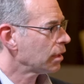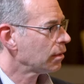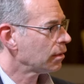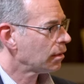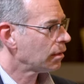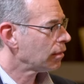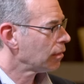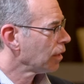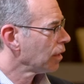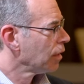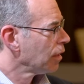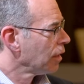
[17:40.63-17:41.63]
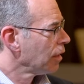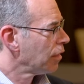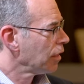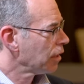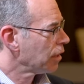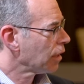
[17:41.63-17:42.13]
and
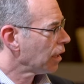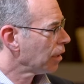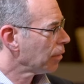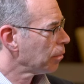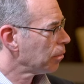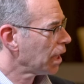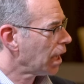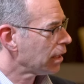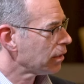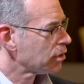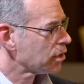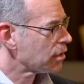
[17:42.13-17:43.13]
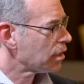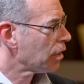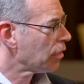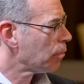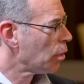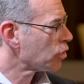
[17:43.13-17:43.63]
think beyond just
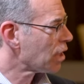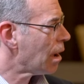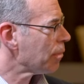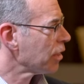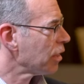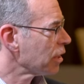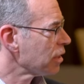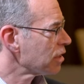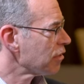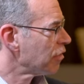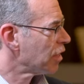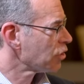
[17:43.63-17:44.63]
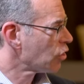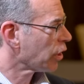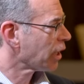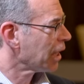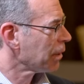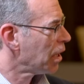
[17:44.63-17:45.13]
the most common things if things aren't
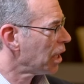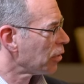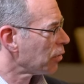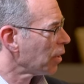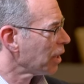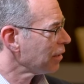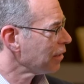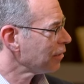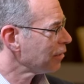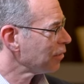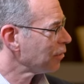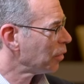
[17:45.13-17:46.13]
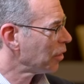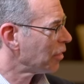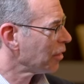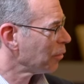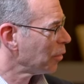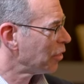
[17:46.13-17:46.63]
getting better
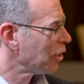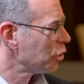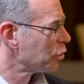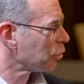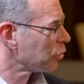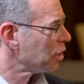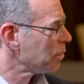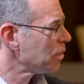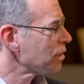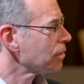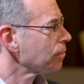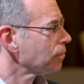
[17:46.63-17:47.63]
with the usual treatments.